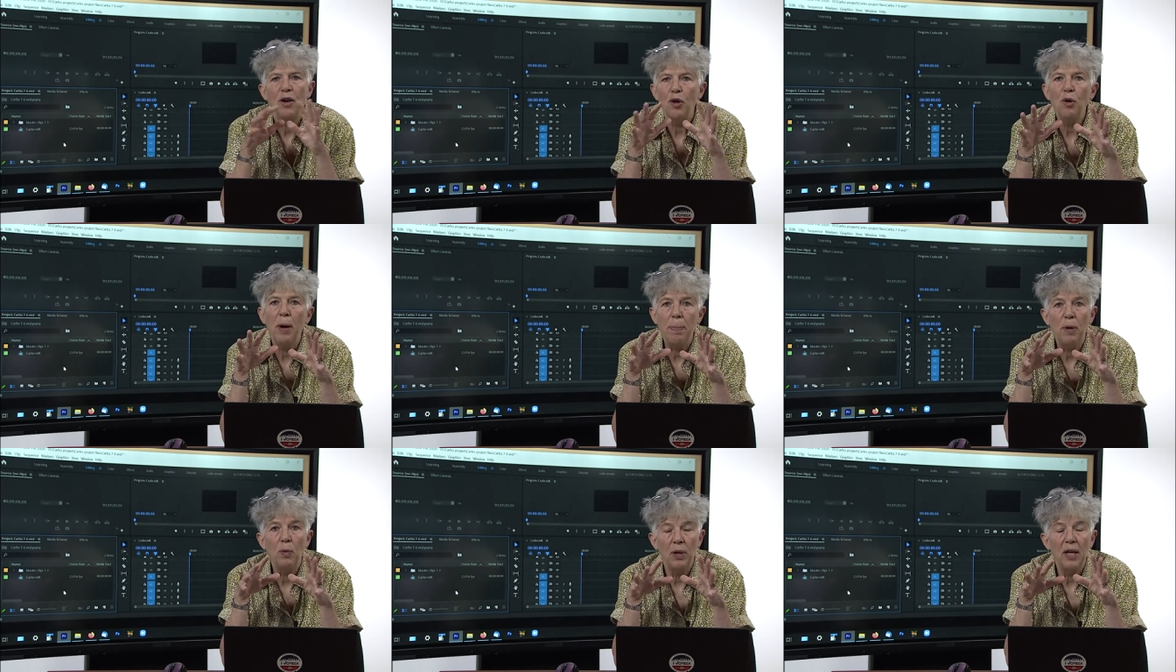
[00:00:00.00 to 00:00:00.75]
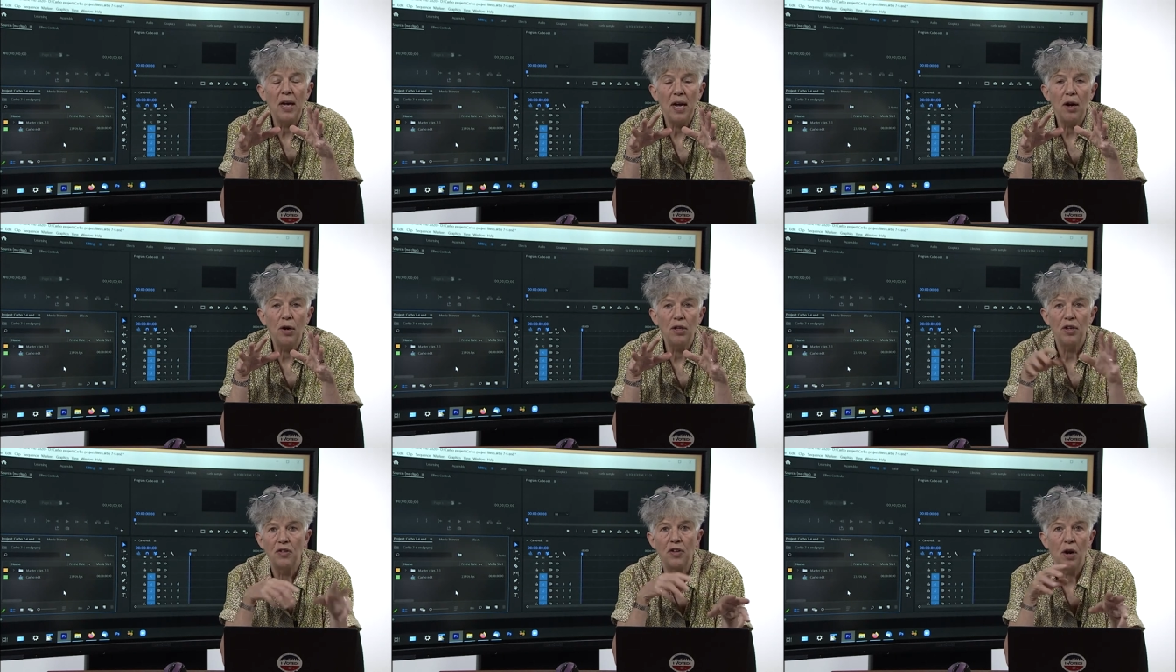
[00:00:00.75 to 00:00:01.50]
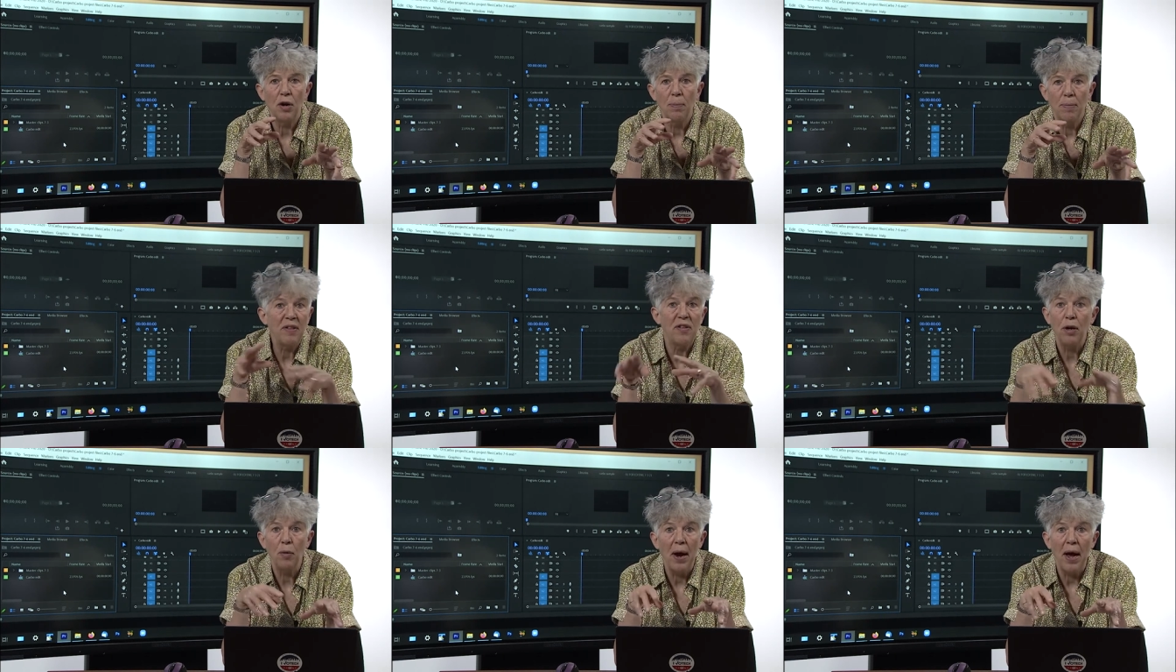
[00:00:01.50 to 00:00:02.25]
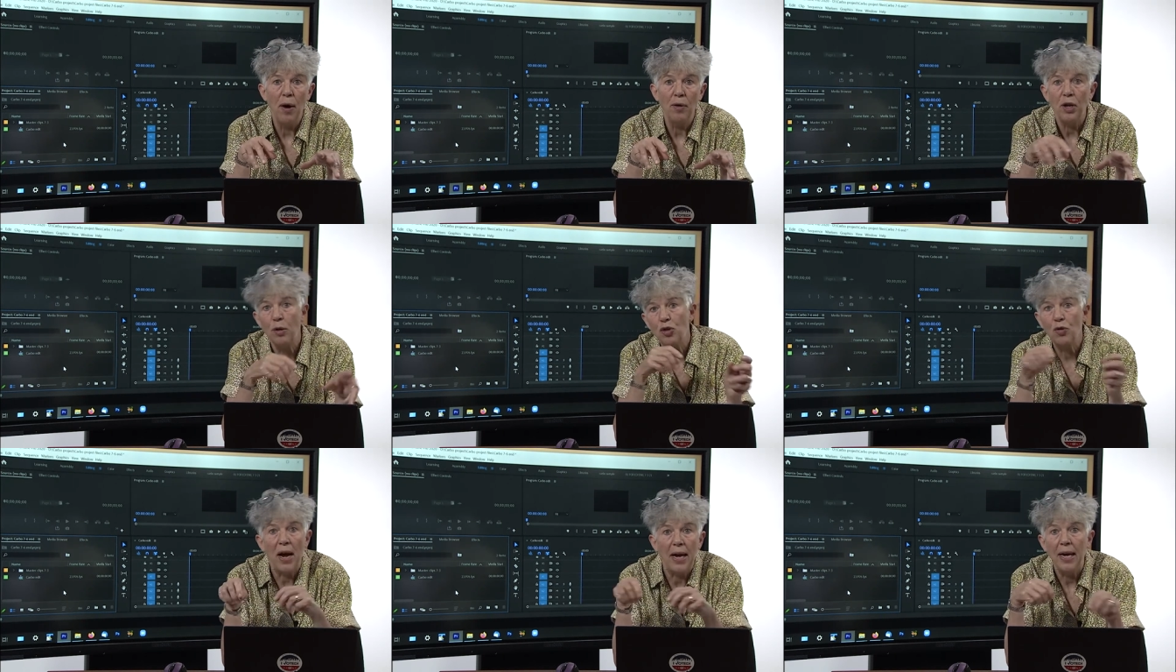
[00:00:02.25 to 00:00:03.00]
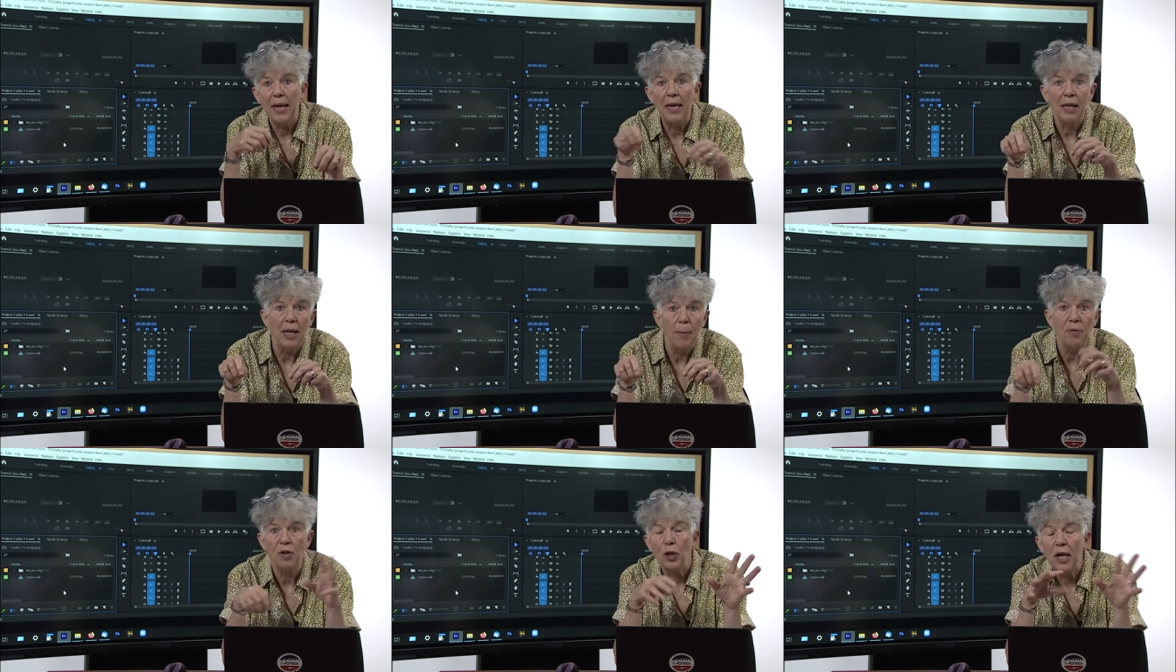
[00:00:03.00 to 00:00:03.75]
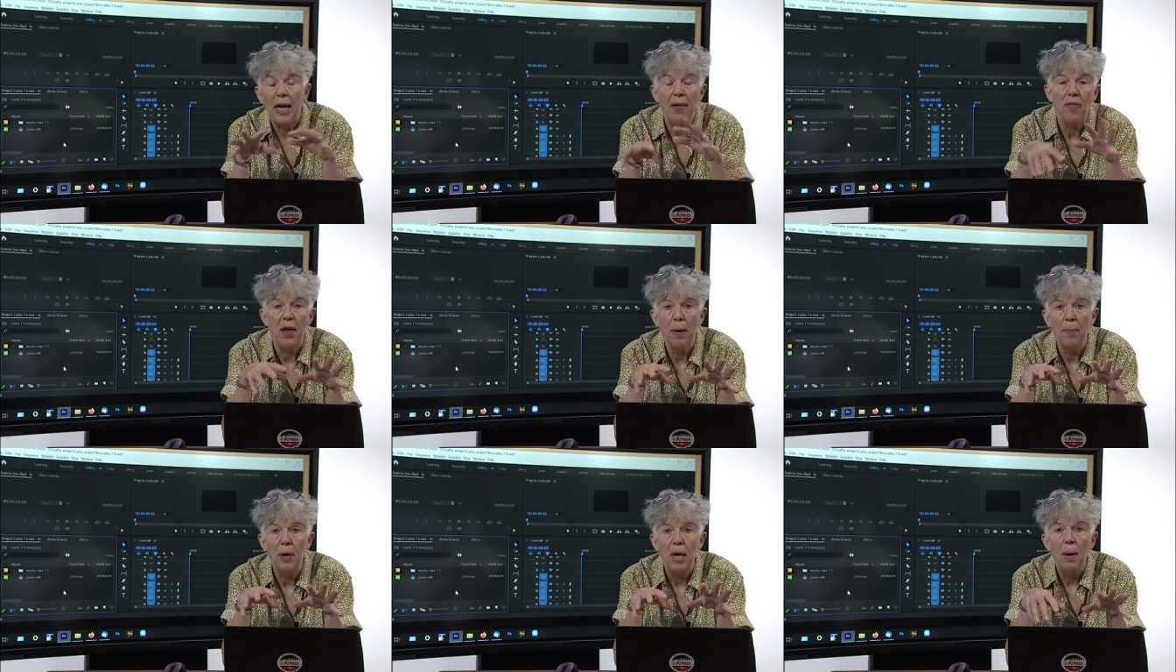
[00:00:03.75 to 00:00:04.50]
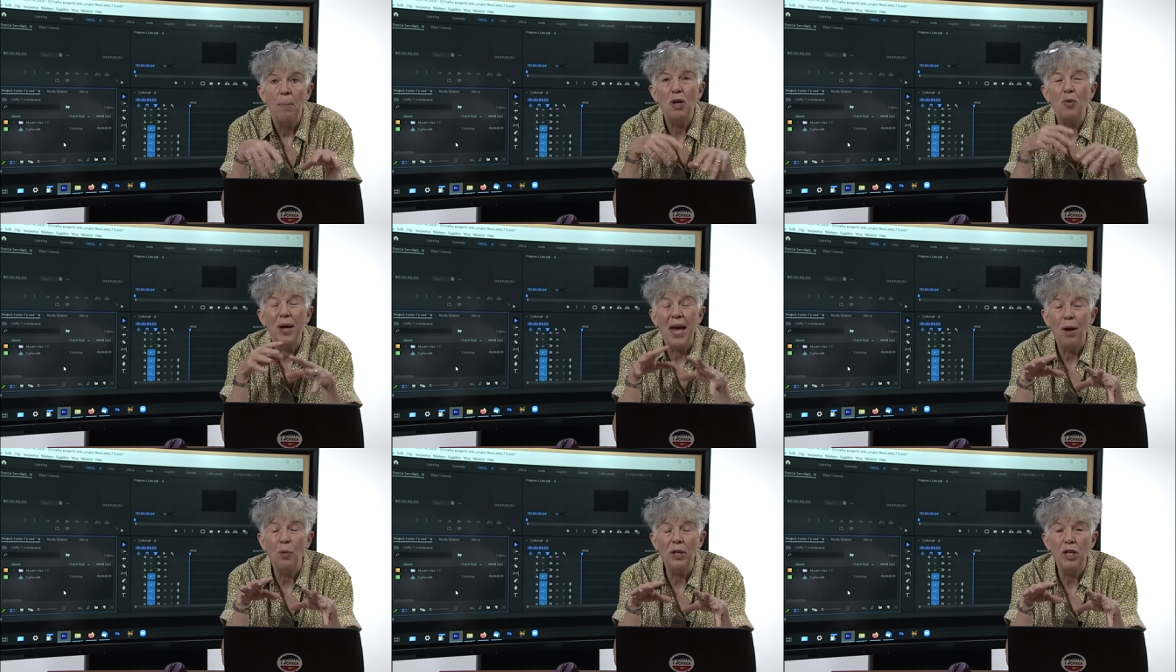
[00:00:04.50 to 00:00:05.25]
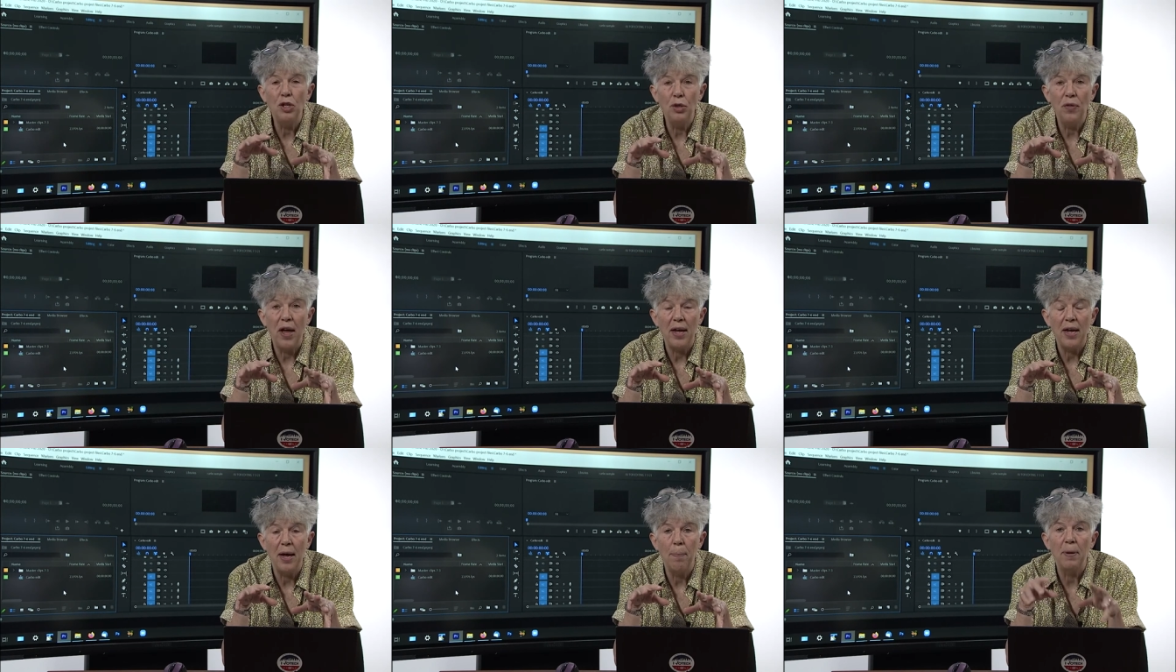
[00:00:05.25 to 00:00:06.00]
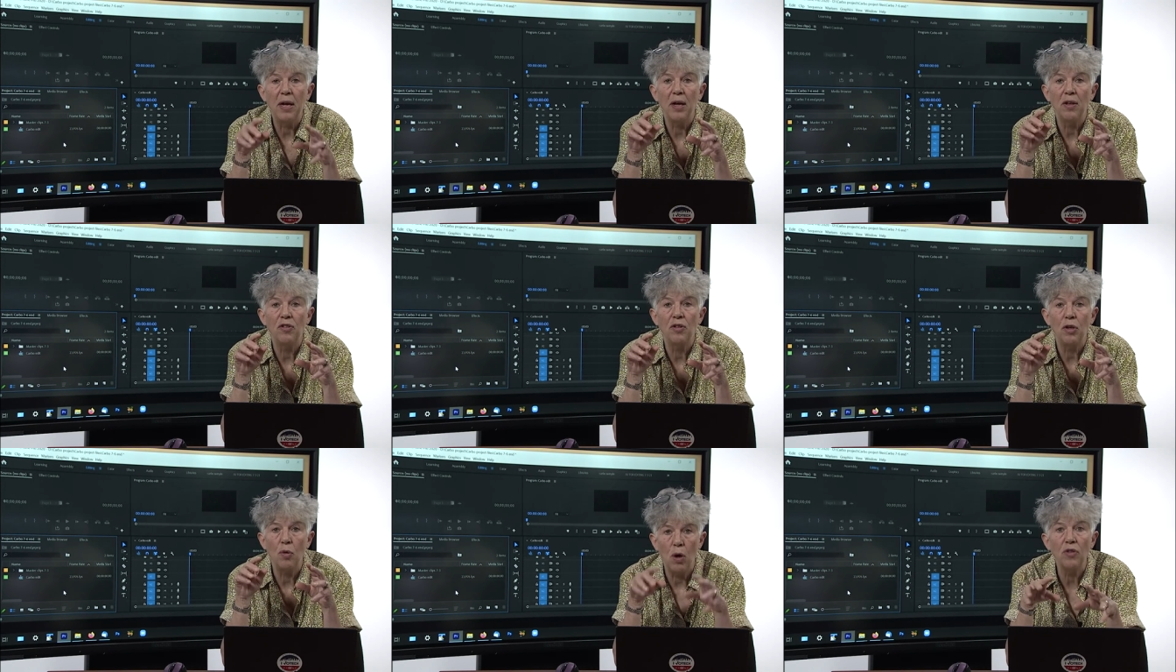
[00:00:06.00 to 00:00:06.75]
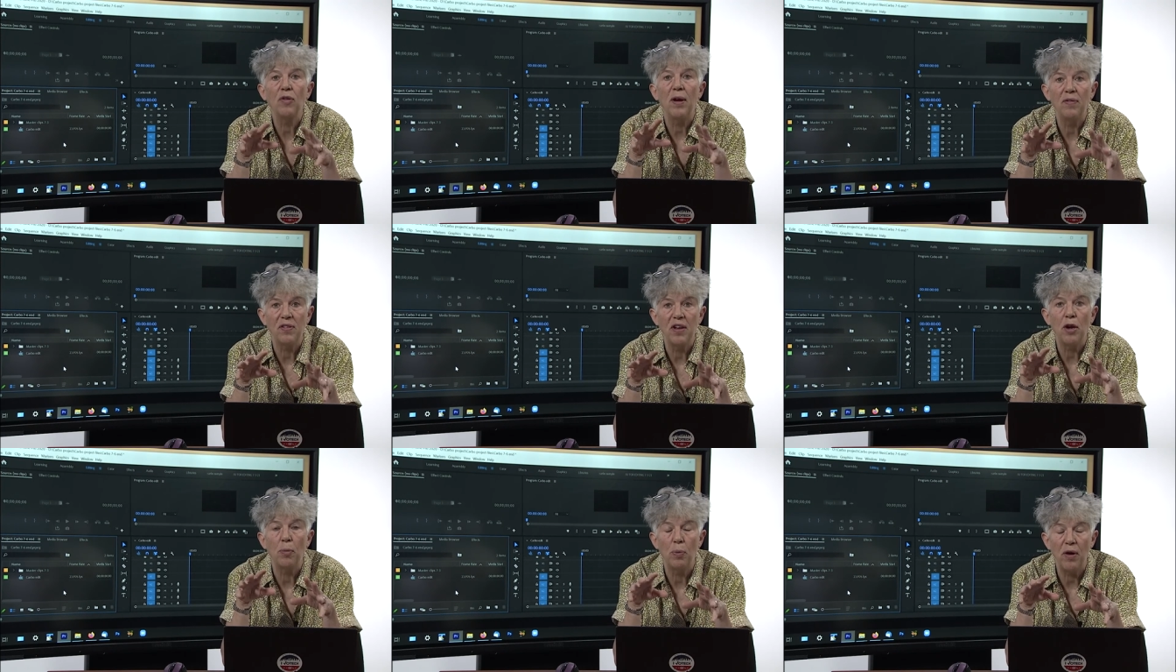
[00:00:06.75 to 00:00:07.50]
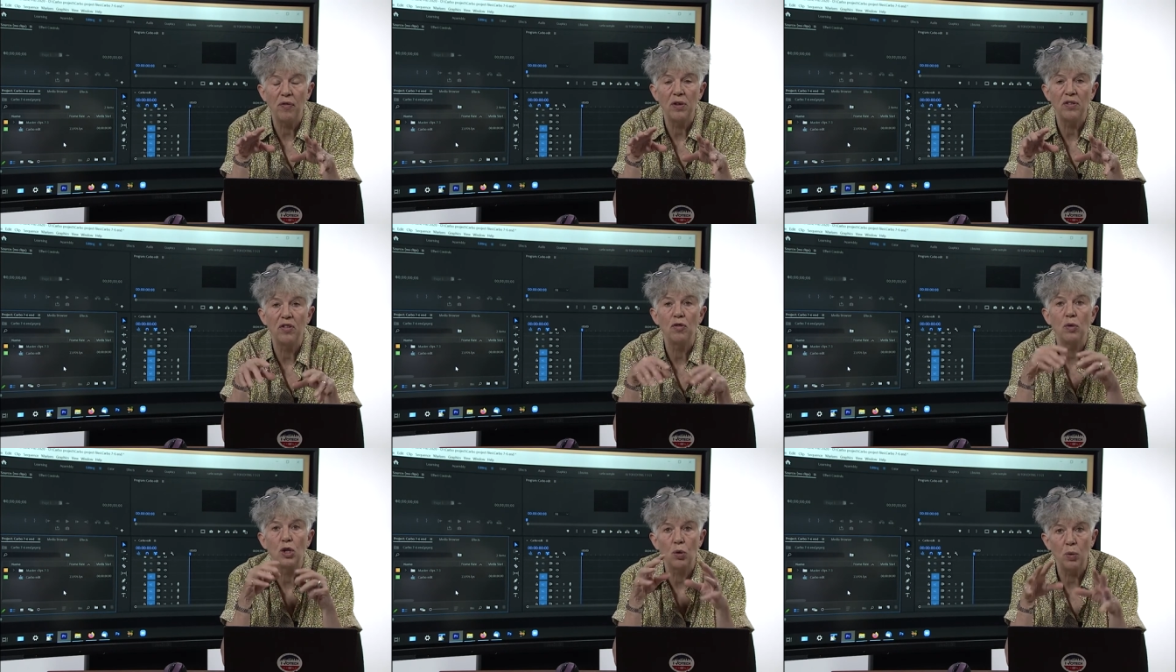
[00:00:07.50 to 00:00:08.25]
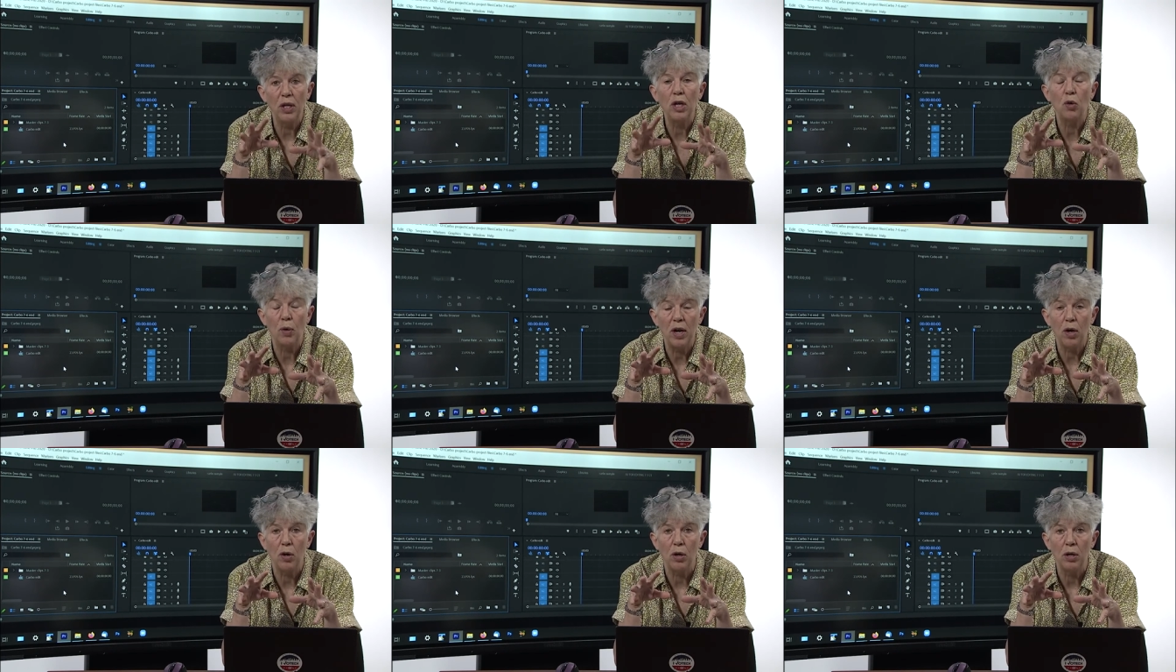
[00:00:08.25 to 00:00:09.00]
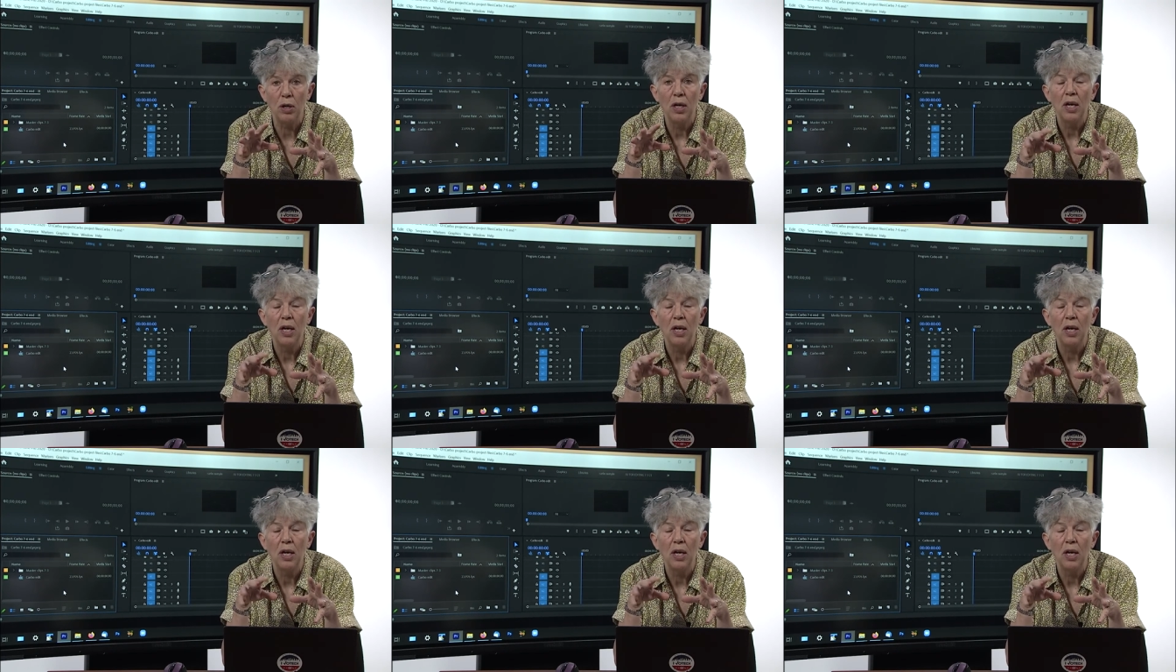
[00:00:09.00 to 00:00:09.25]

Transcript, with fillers: know you might be really eager to start messing around, you know, dragging in clips, looking at them, but you can't really do that yet because you also have to set your preferences, which are really critical.